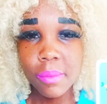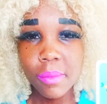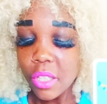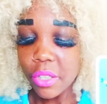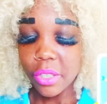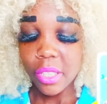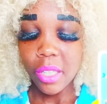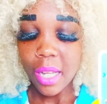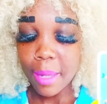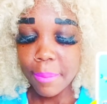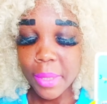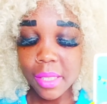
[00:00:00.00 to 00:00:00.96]
There could
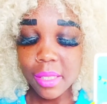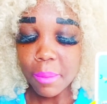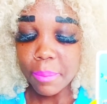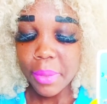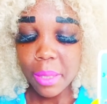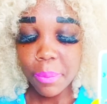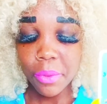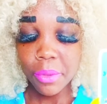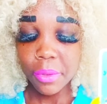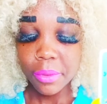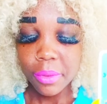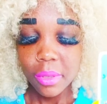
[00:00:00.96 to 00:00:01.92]
have been some
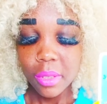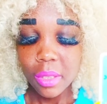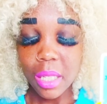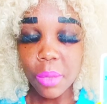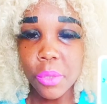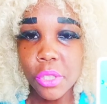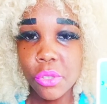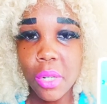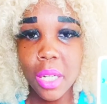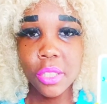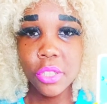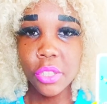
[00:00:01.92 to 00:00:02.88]
people that were
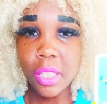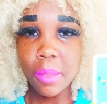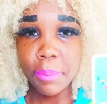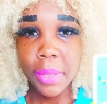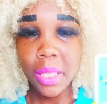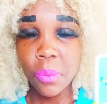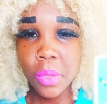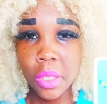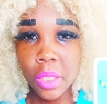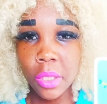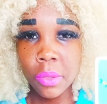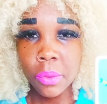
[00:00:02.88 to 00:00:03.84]
trying to compete with
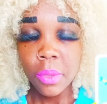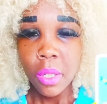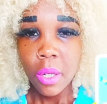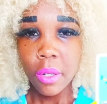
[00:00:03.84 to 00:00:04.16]
you,